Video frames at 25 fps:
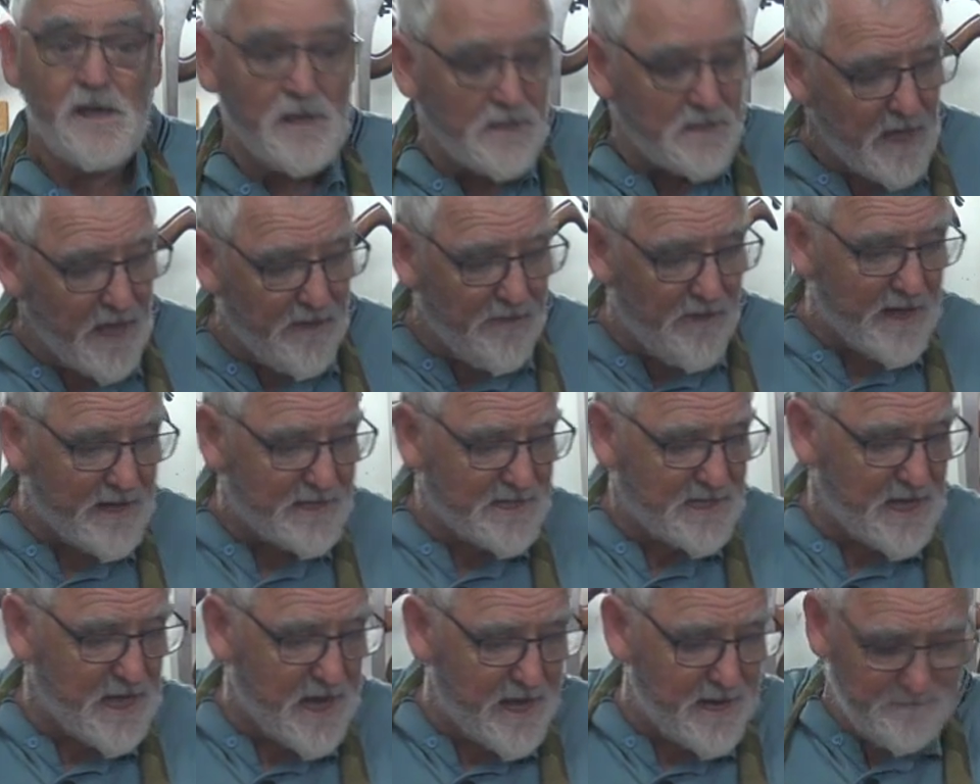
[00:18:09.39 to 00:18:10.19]
So
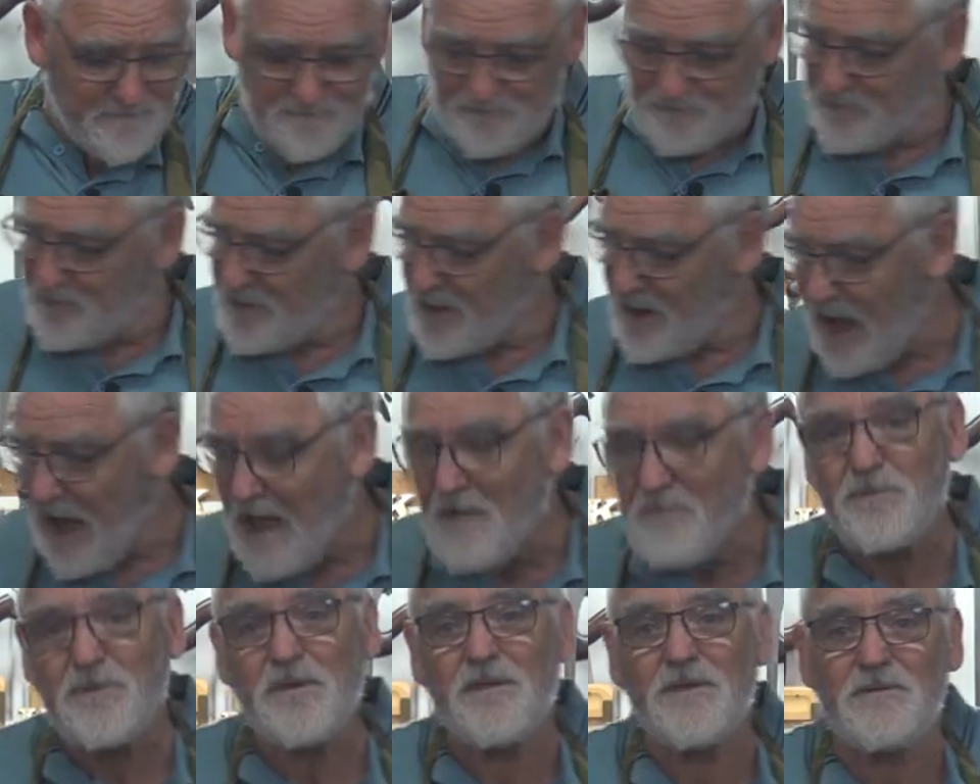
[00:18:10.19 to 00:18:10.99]
that's it.
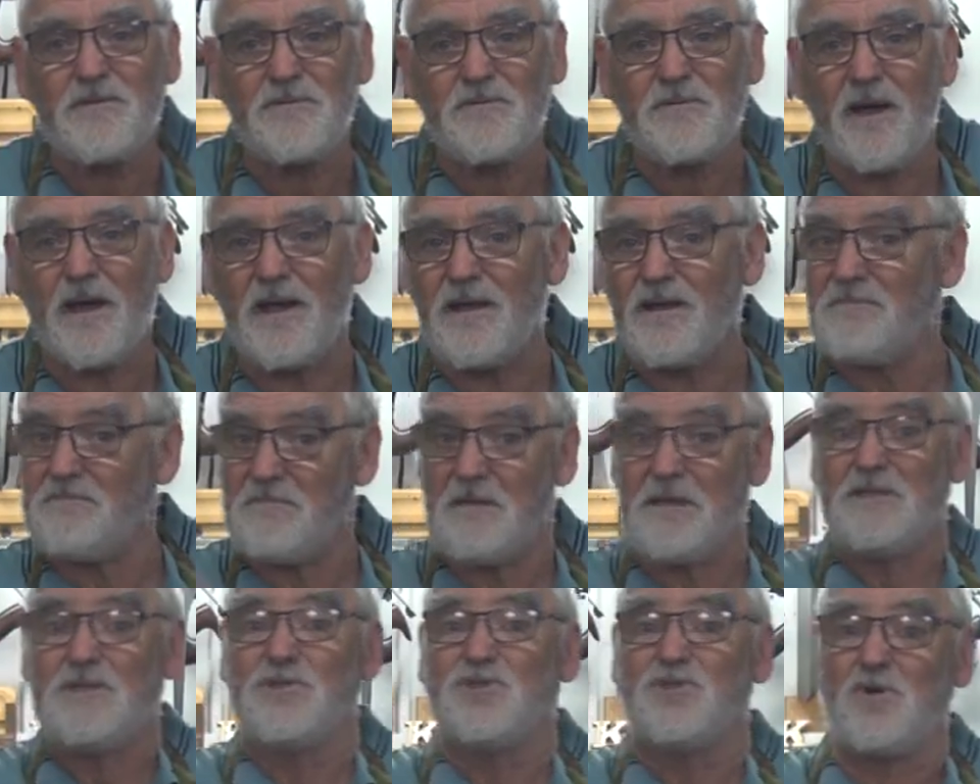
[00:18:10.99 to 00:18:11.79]
I hope you
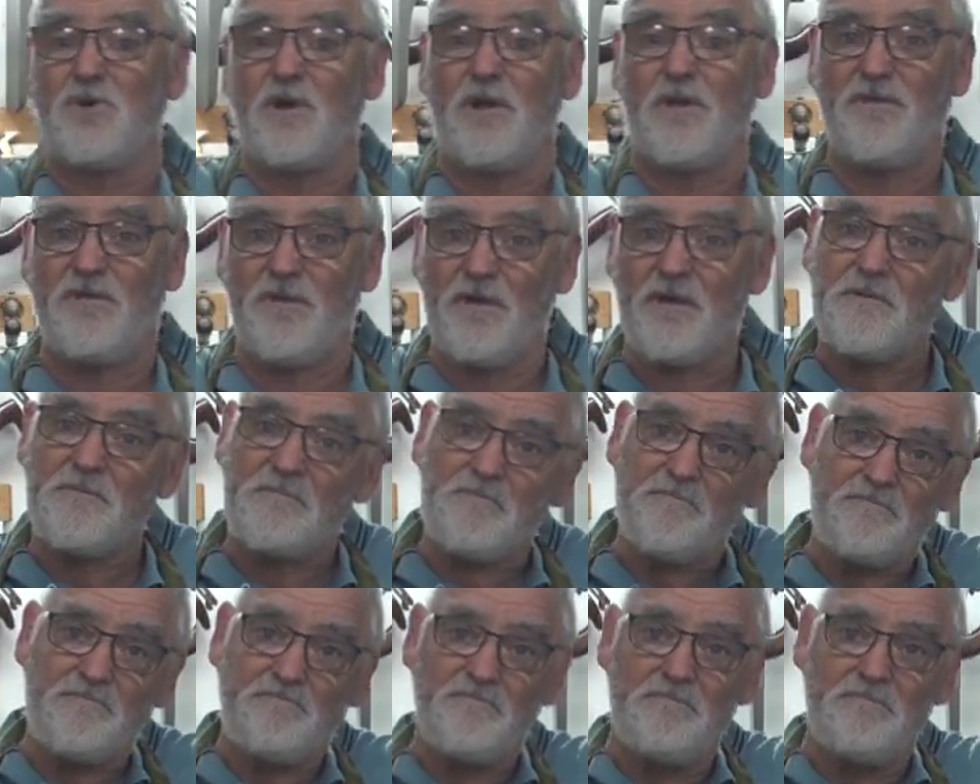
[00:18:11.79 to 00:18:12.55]
enjoyed the